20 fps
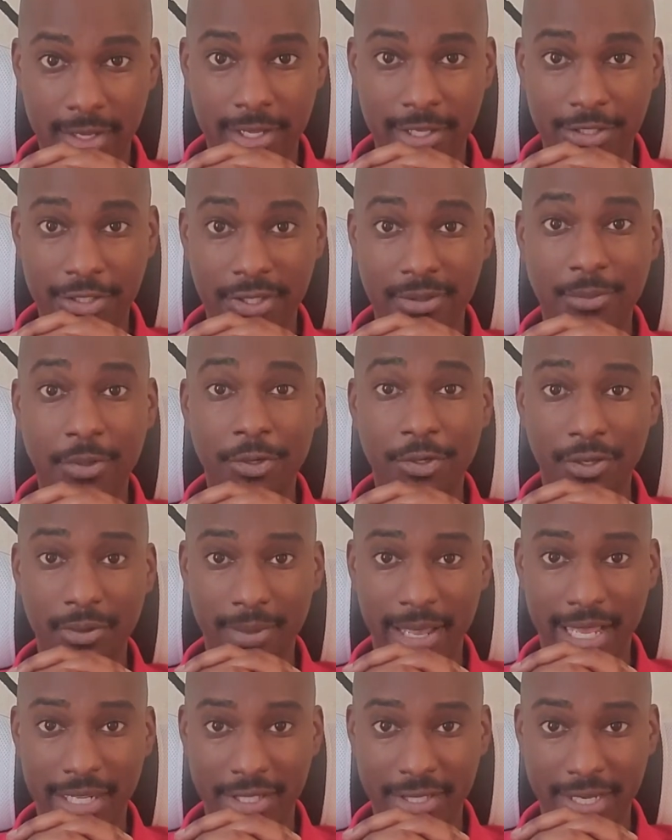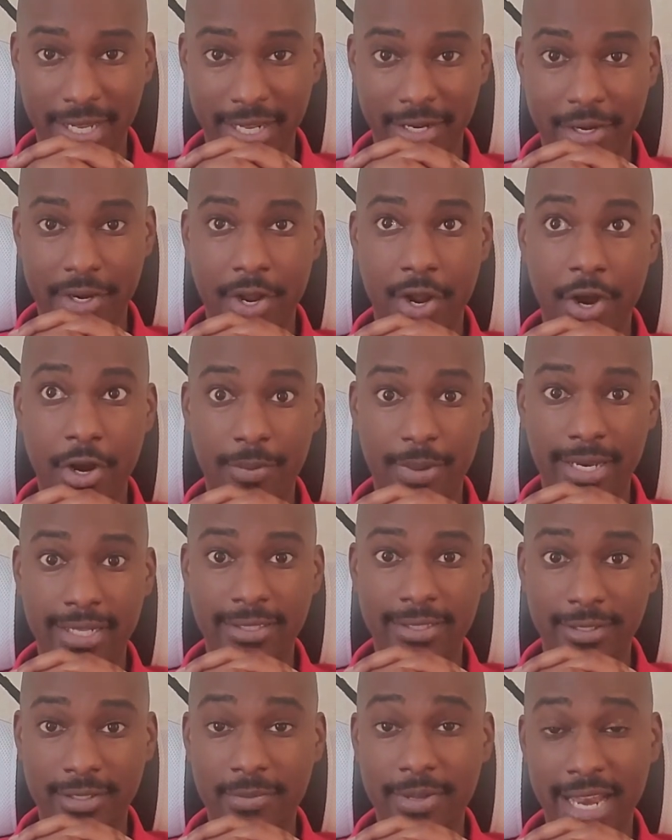ceremonial magic and
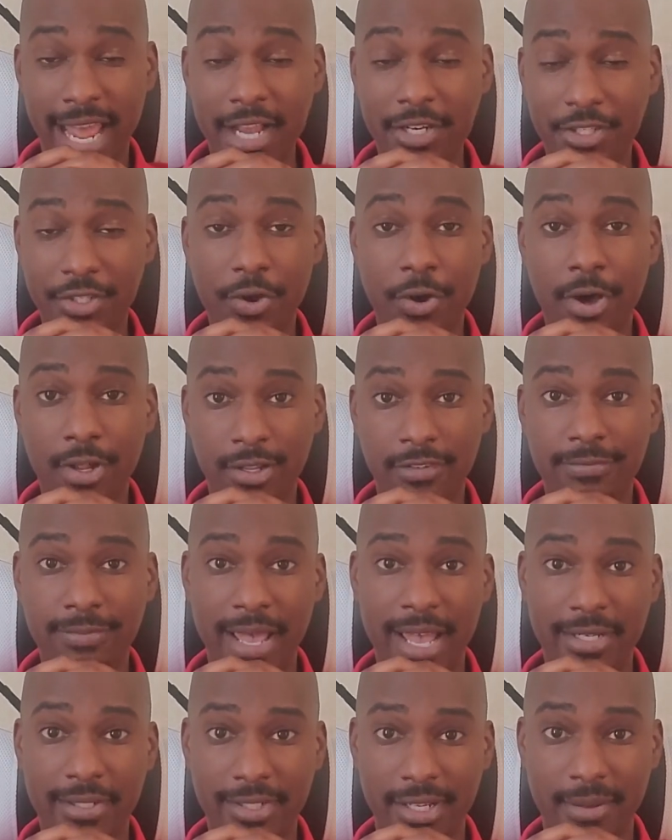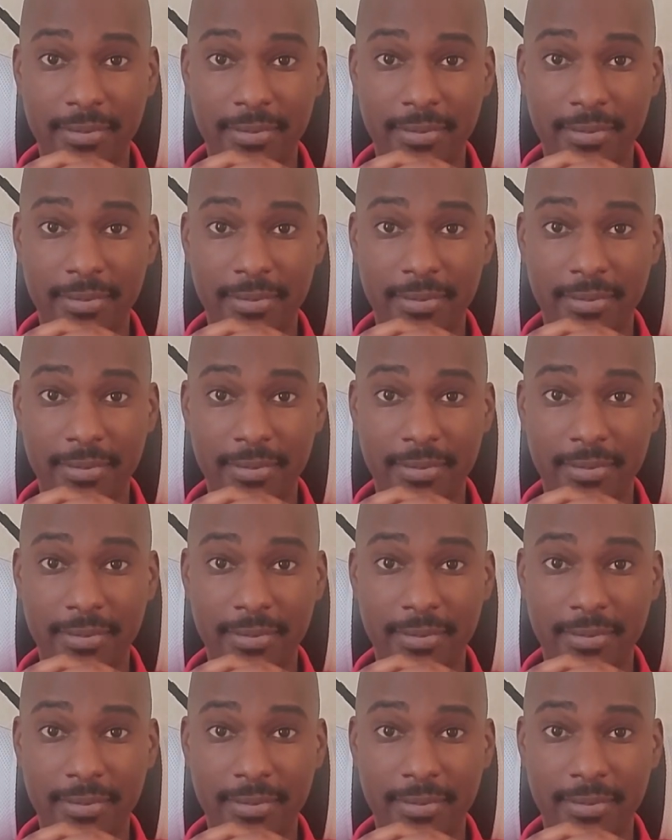hermeticism, and actually all of magic.